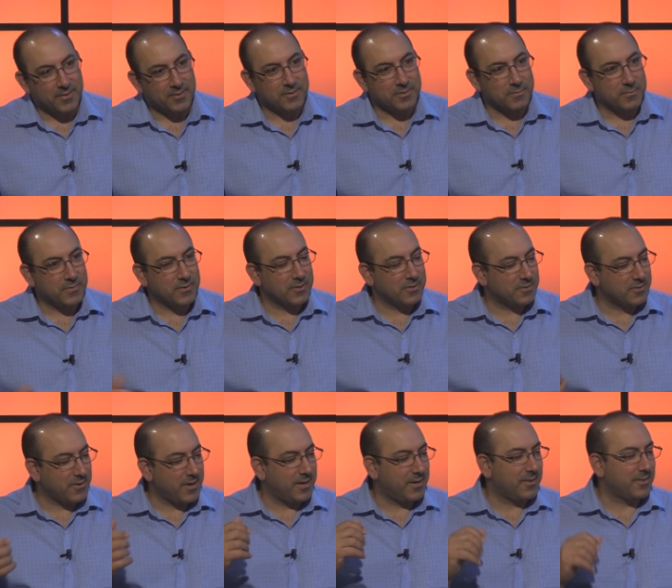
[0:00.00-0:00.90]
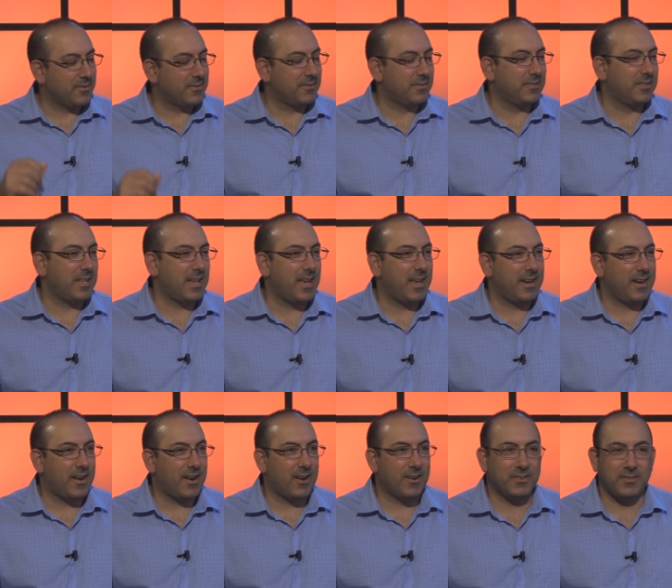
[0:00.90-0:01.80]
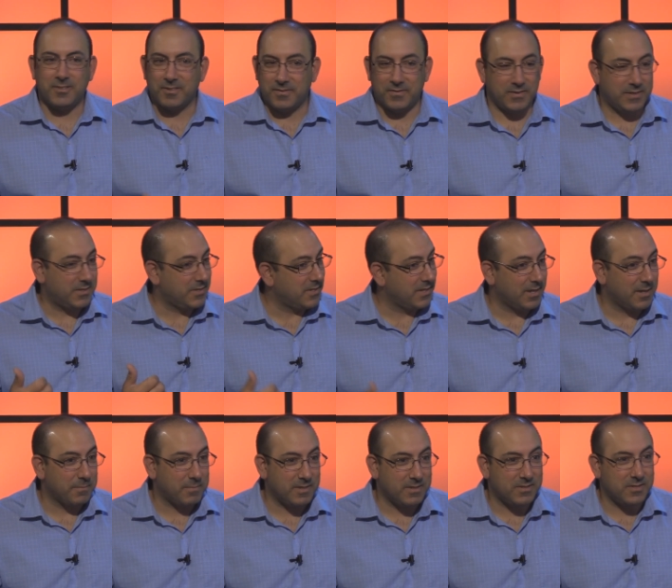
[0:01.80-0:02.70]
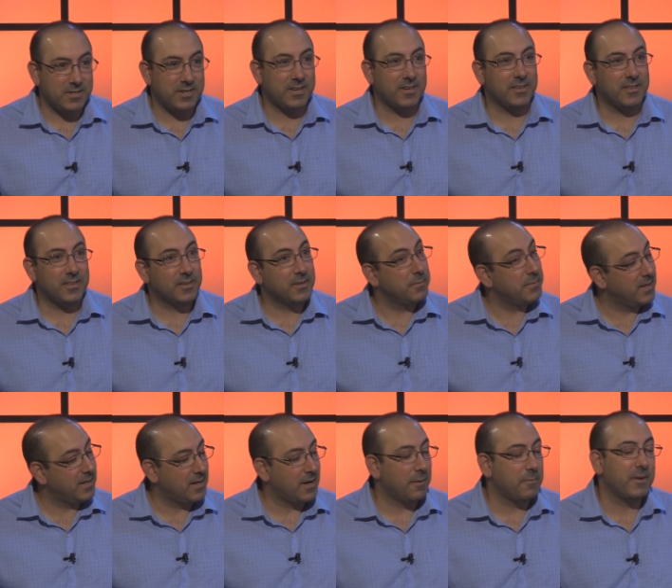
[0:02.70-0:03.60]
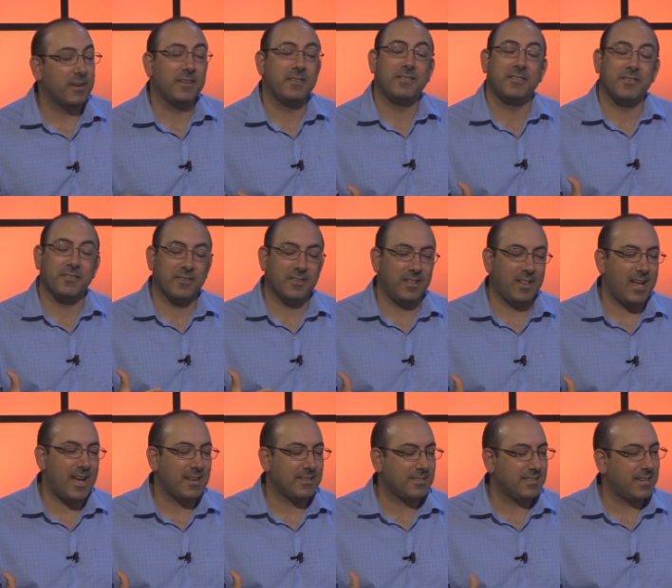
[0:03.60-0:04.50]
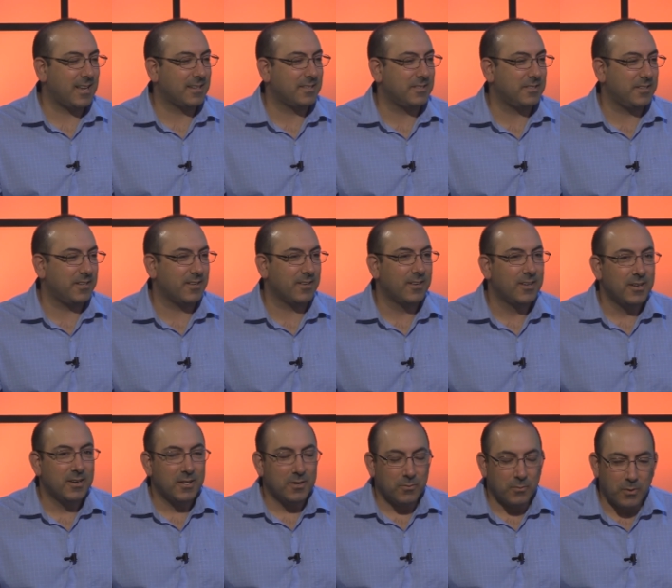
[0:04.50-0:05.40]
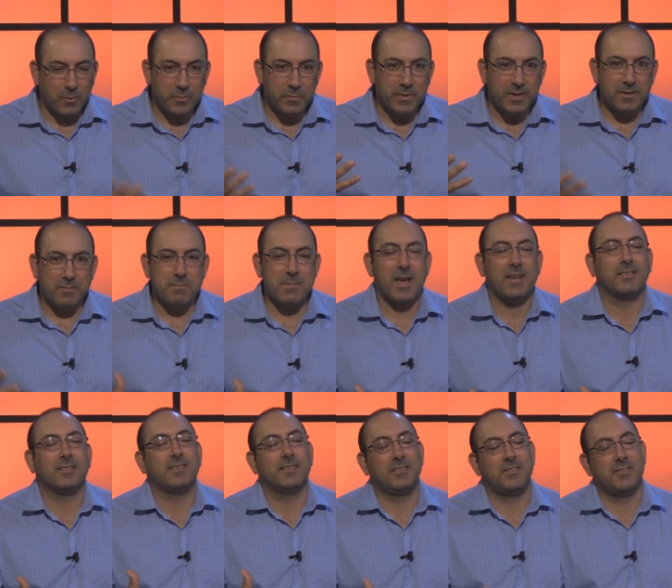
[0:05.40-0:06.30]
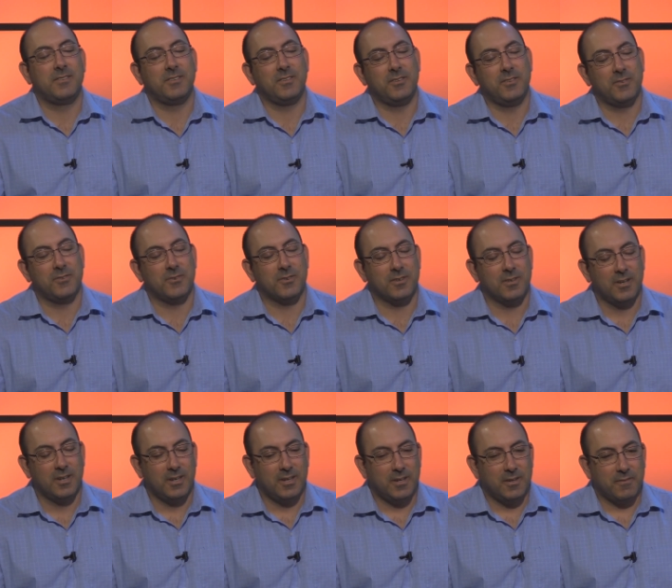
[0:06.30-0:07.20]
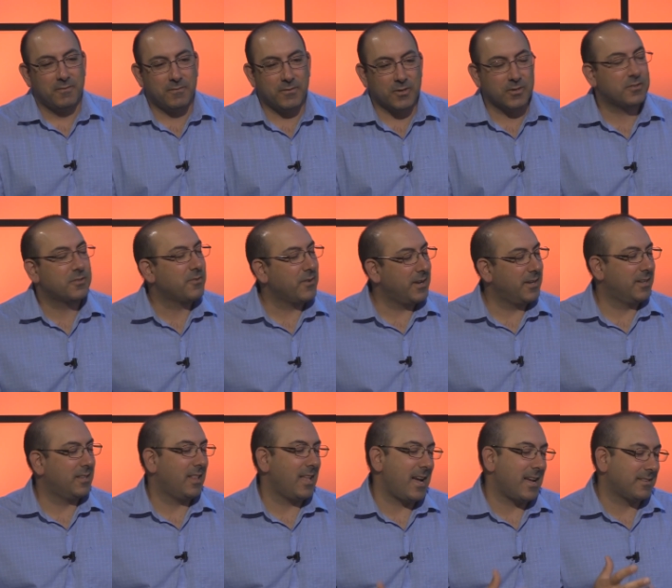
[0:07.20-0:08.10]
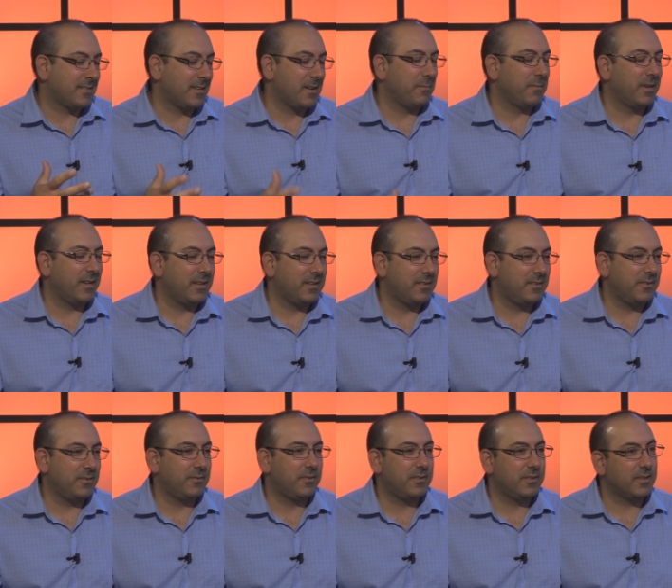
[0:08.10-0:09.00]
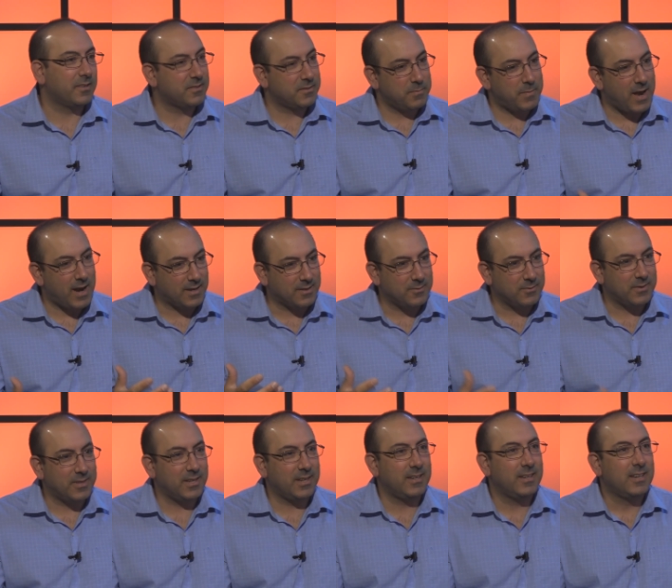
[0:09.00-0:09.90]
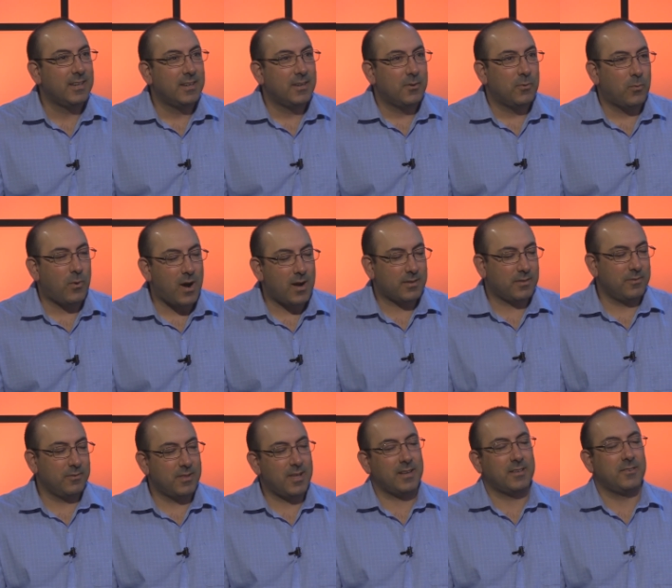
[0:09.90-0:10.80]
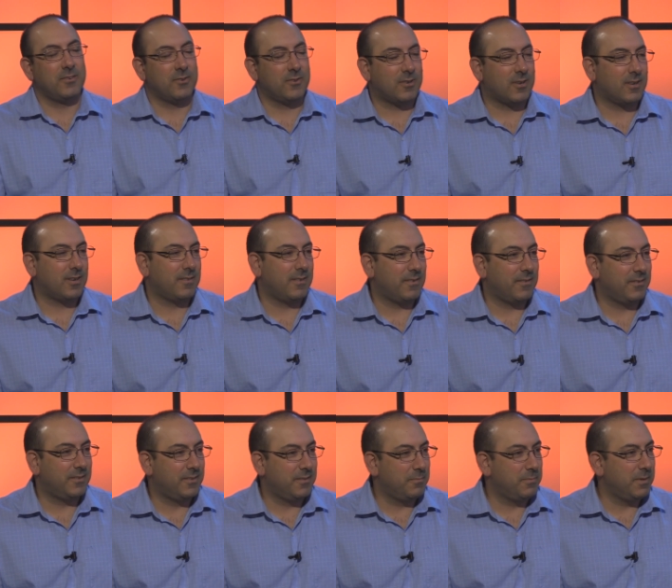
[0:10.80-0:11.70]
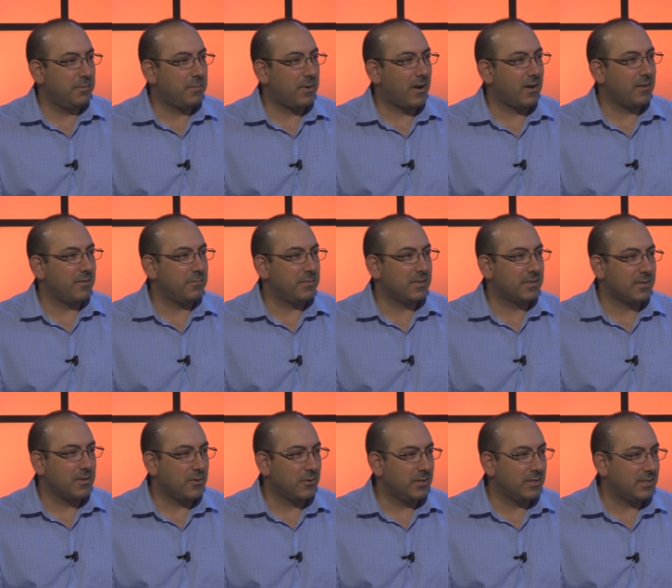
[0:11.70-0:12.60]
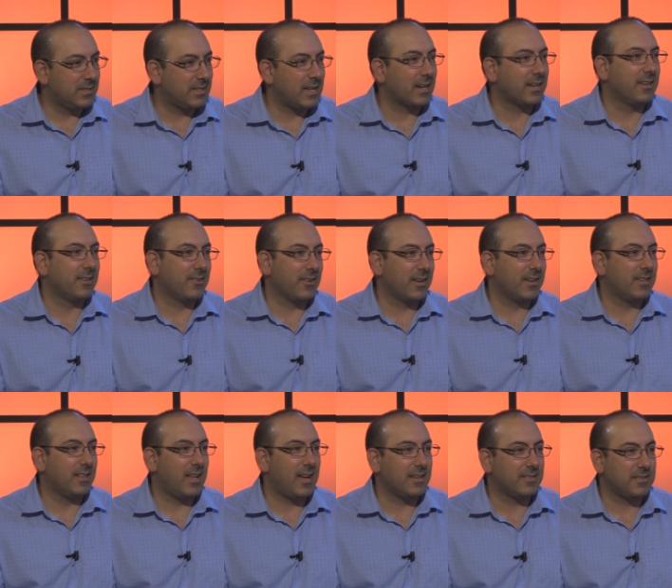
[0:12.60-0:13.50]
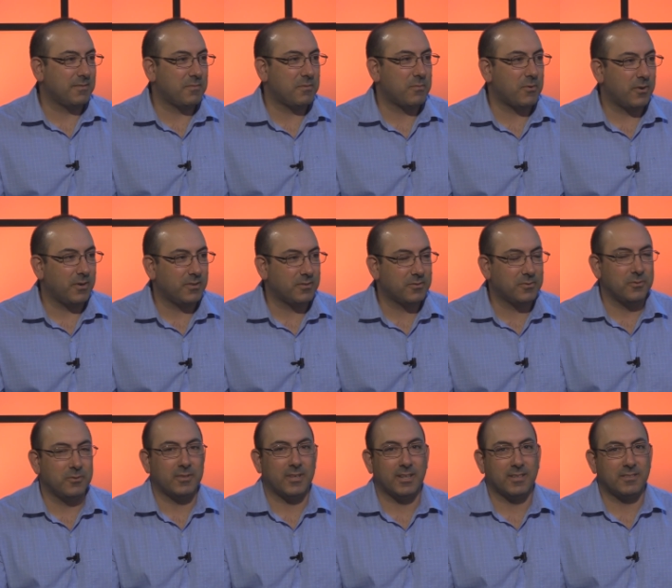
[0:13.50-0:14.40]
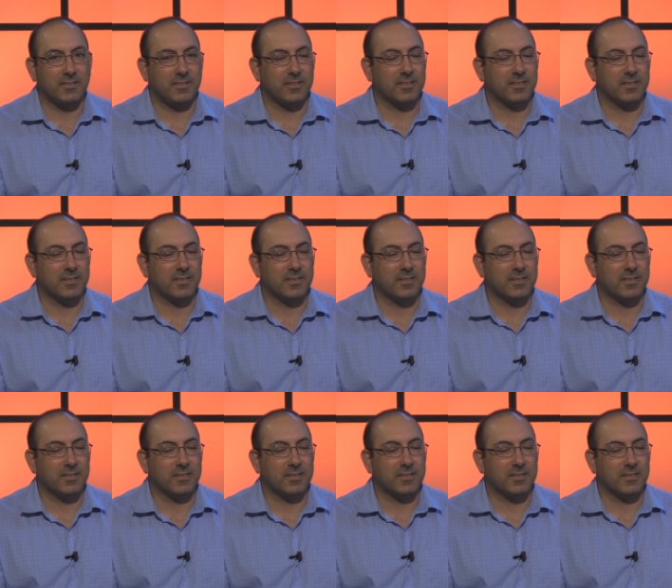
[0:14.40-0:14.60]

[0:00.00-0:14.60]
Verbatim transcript: There's some first graders that are just finishing up this year and they're going to be coming into your class next year. What would be a message to your first grade class coming into you to expect when they walk through that door to be part of Miss Cote's second grade class at Memorial School next